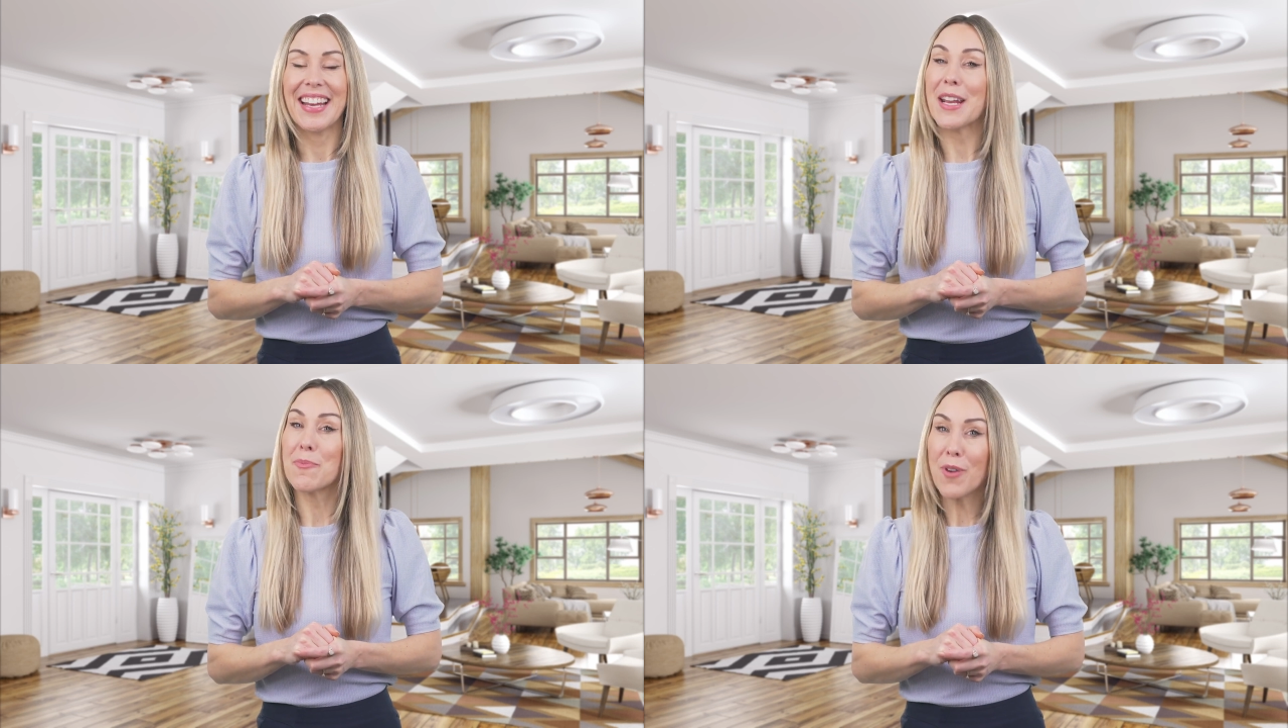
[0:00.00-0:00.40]

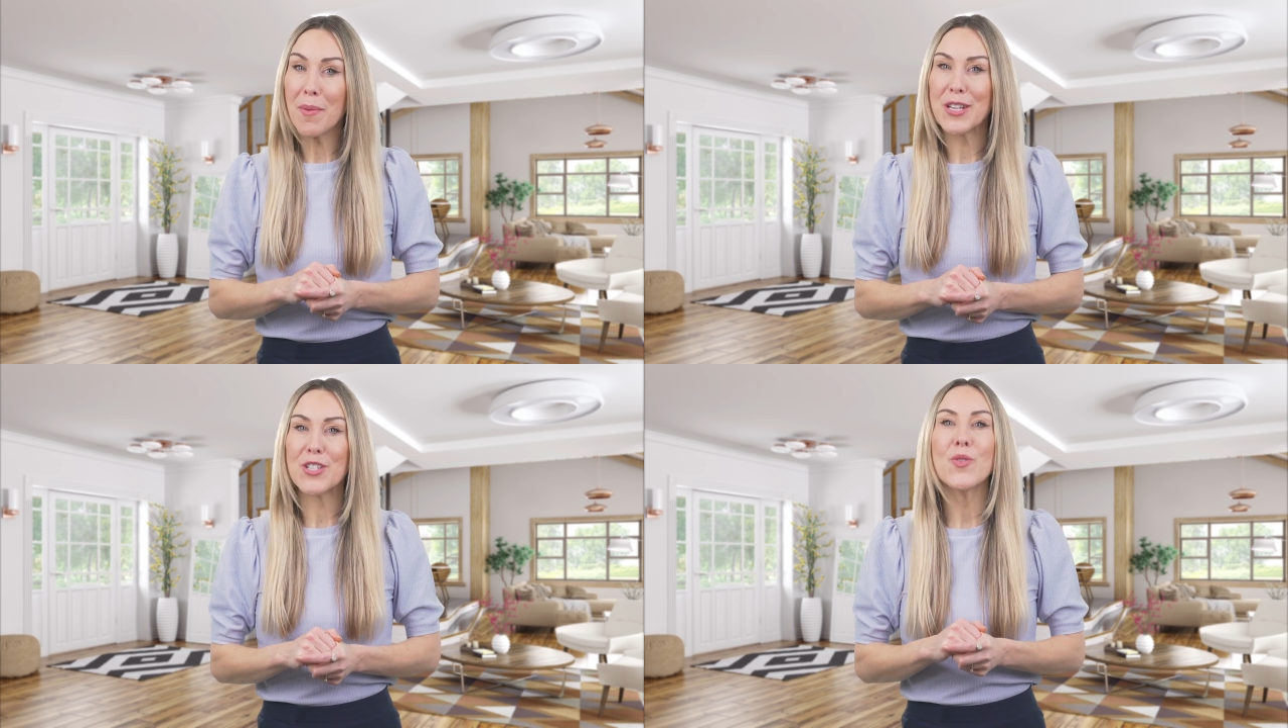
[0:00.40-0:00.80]
And I
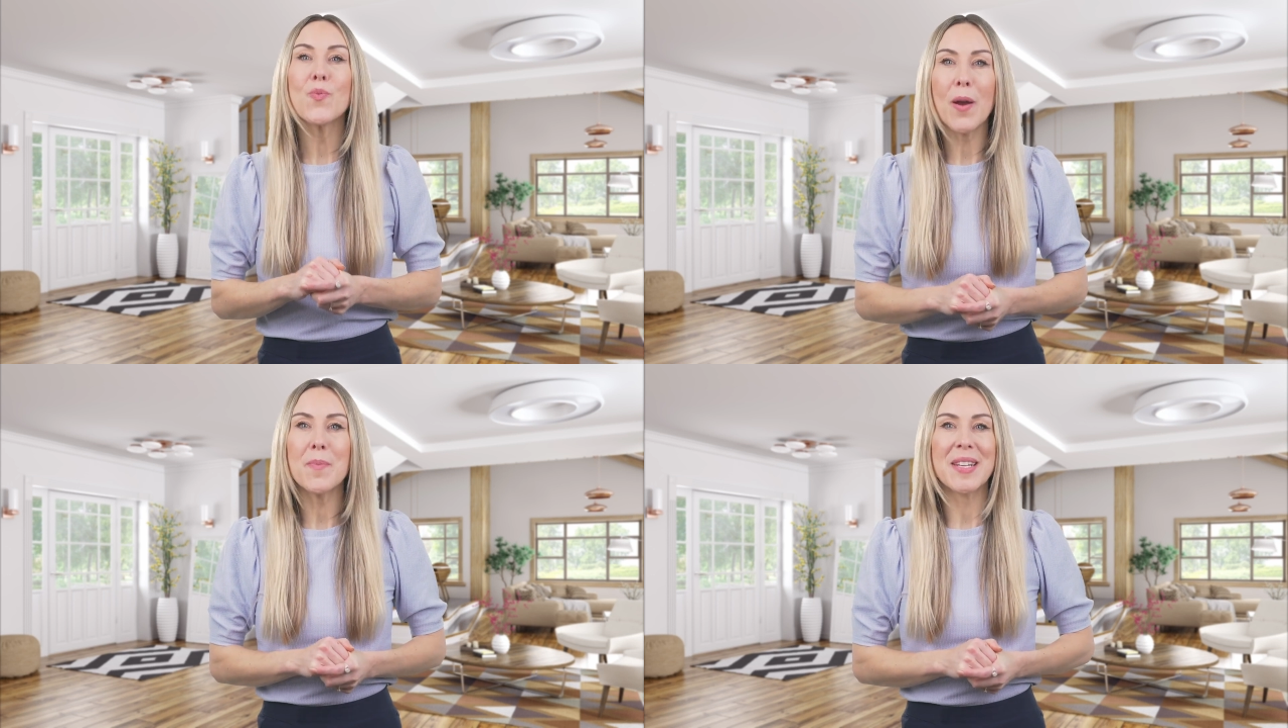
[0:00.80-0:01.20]
promise you
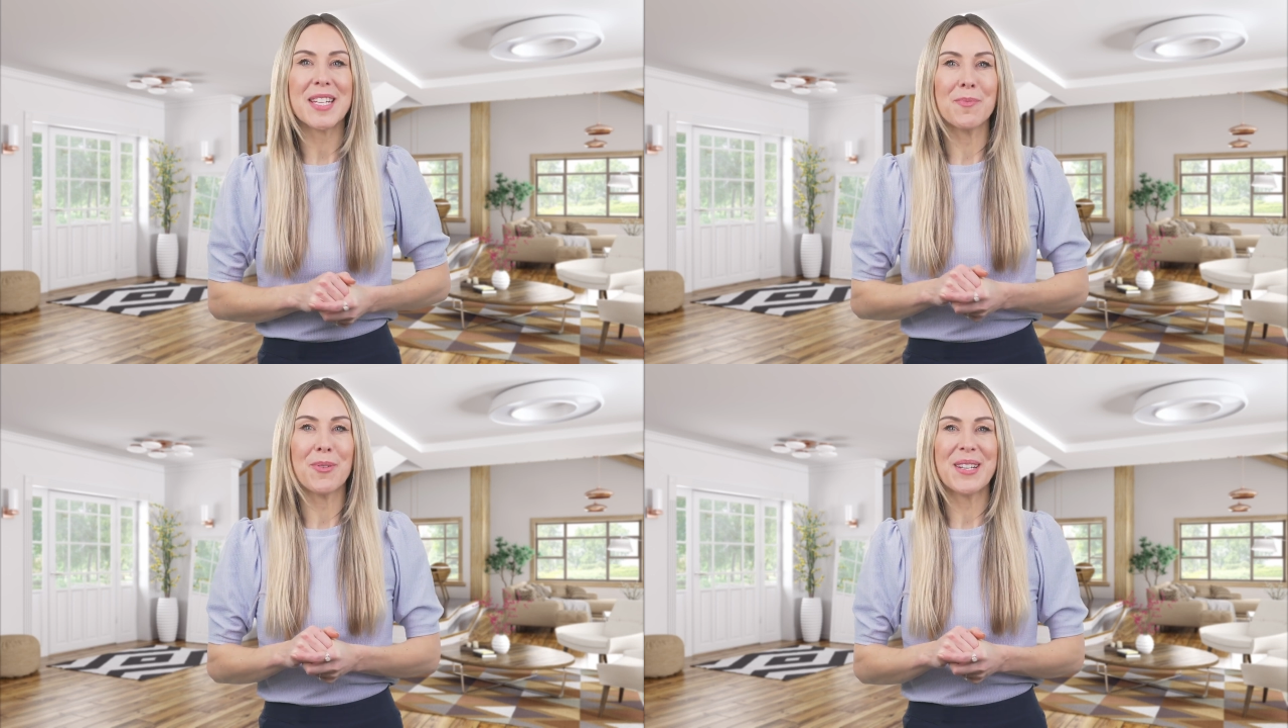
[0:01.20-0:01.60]
won't be
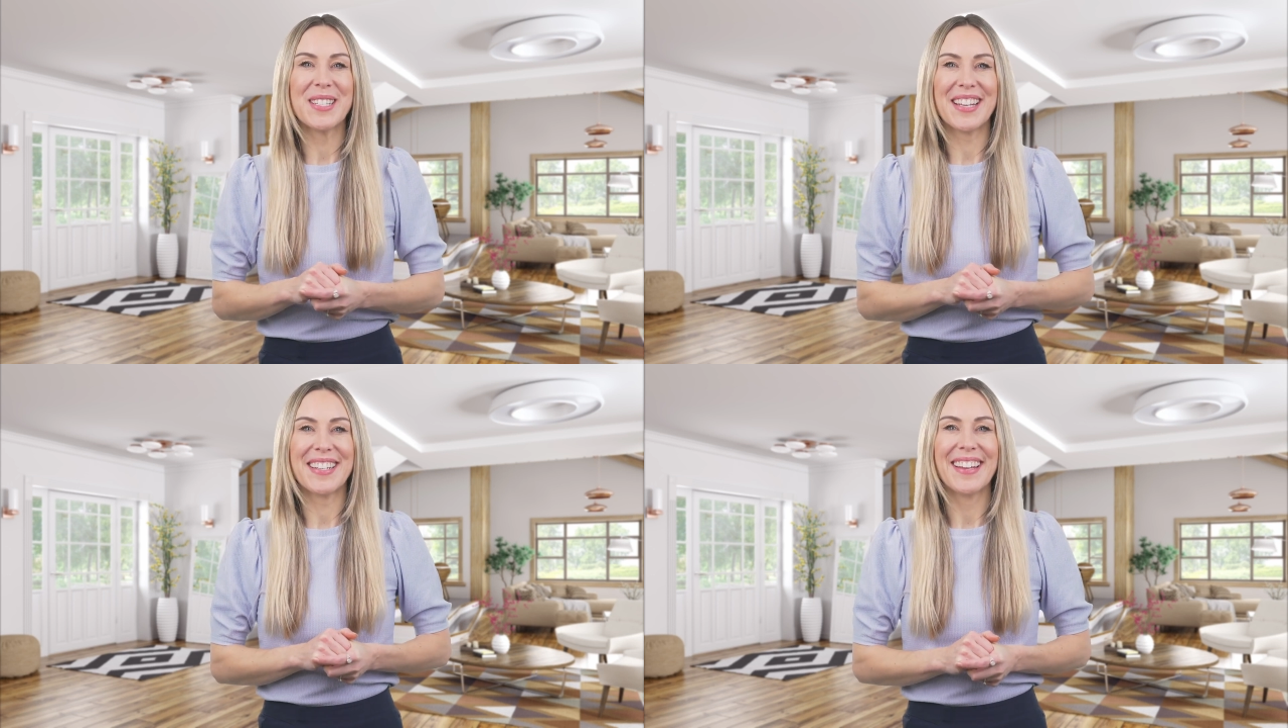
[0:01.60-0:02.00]

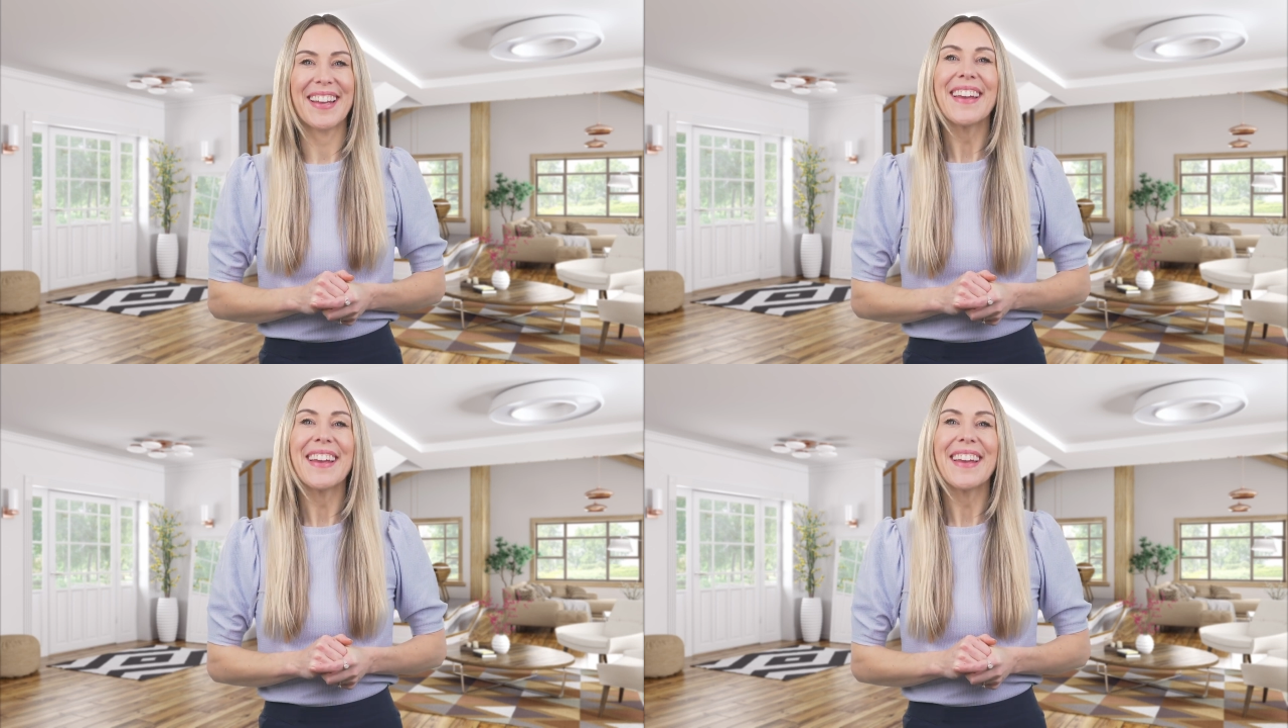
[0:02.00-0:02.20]
disappointed.